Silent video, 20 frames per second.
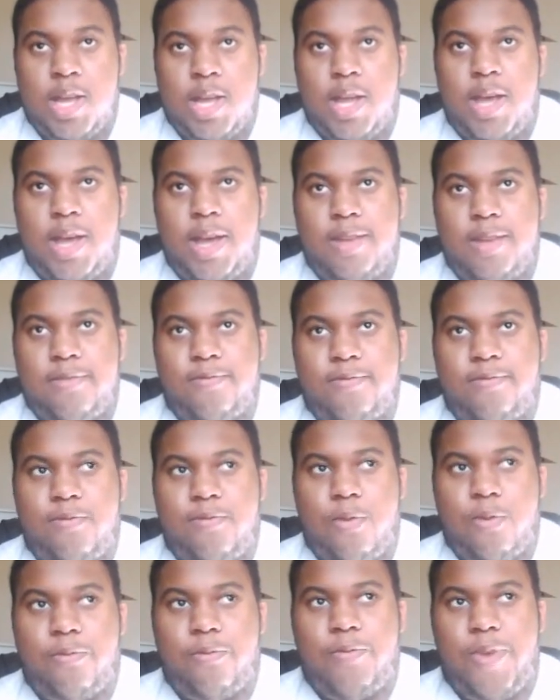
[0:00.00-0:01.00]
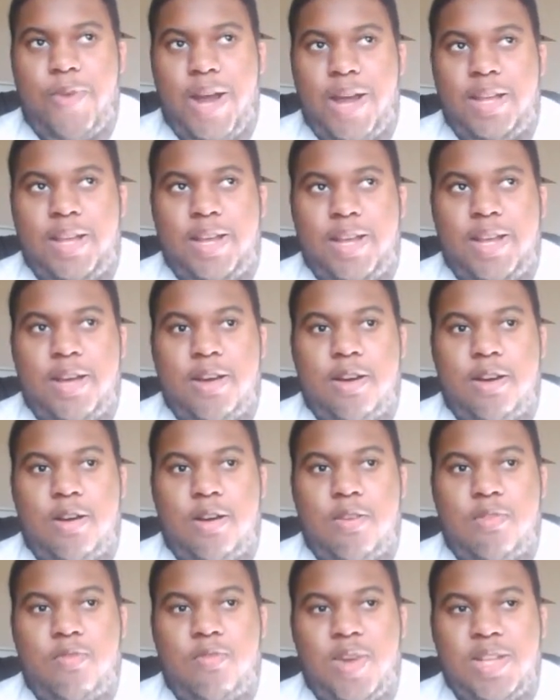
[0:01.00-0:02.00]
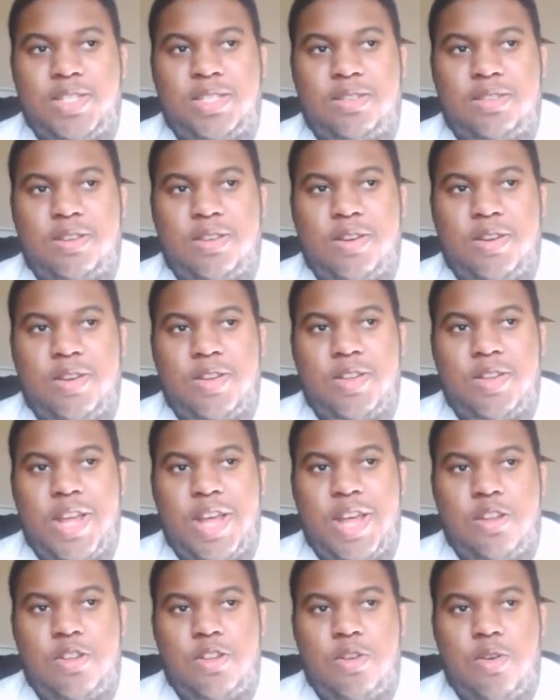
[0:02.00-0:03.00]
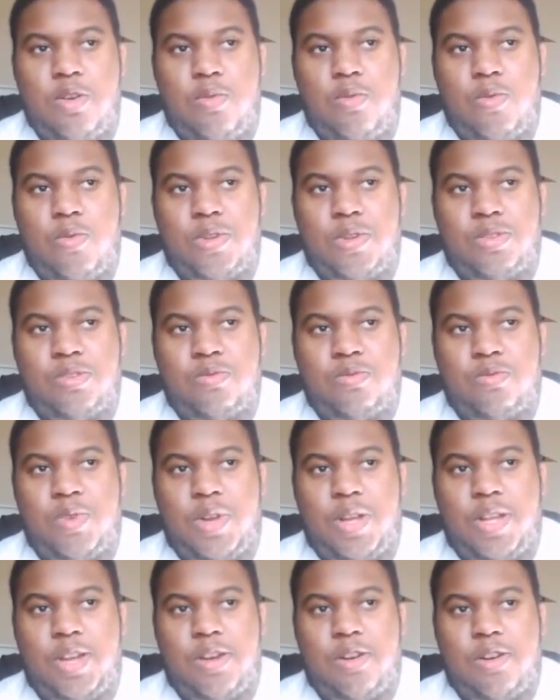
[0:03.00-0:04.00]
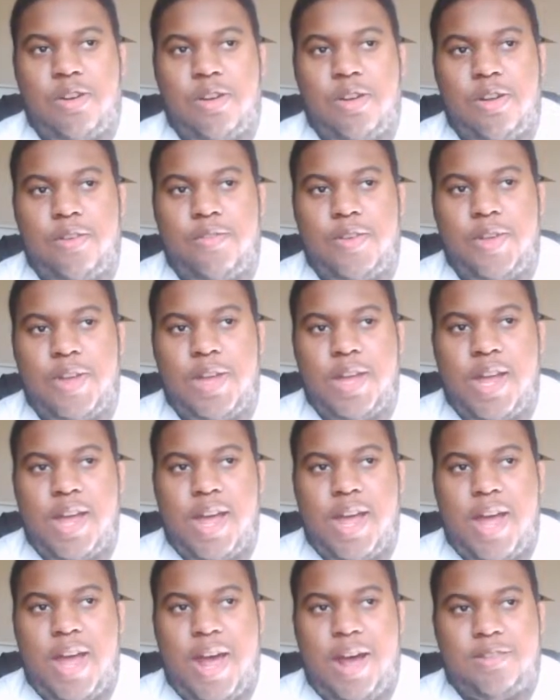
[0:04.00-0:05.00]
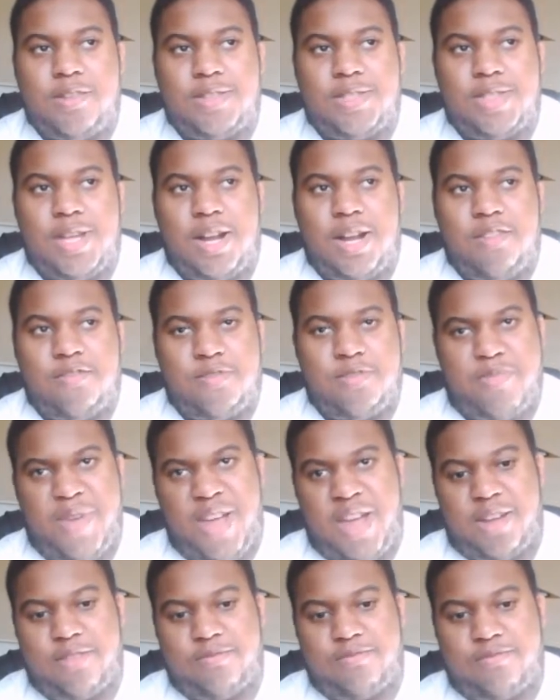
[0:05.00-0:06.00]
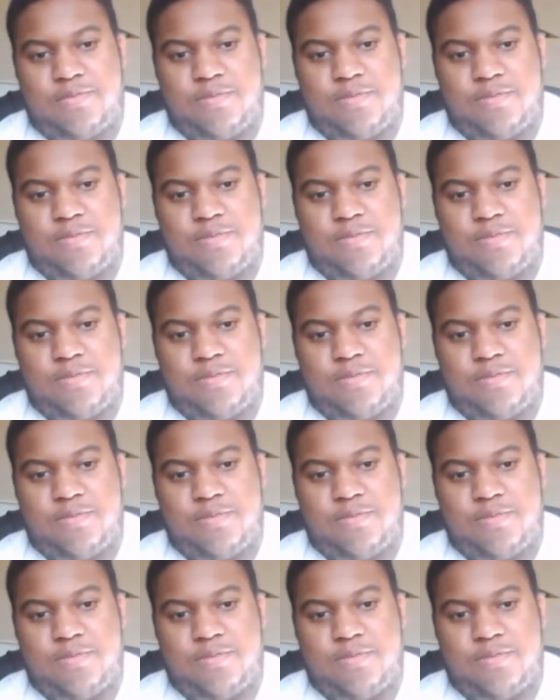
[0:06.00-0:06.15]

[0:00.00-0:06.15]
And for finally, a wrestler that no one's really heard of outside of Japan.